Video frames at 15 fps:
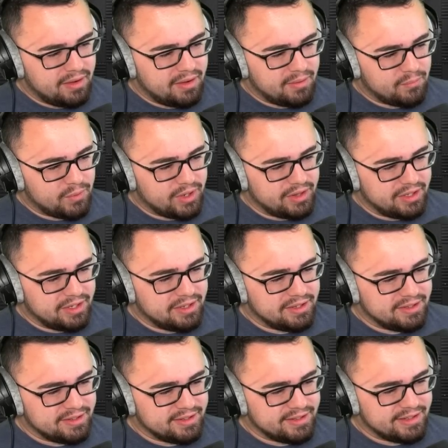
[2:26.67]
Really?
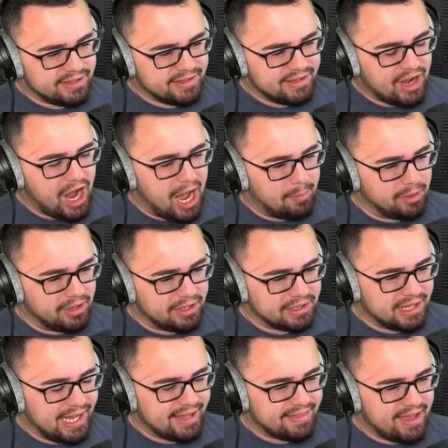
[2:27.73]
The hobbling
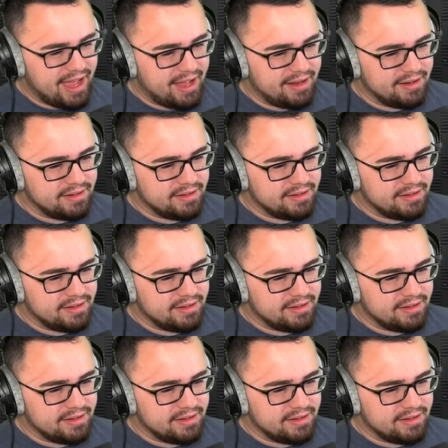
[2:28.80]
like that?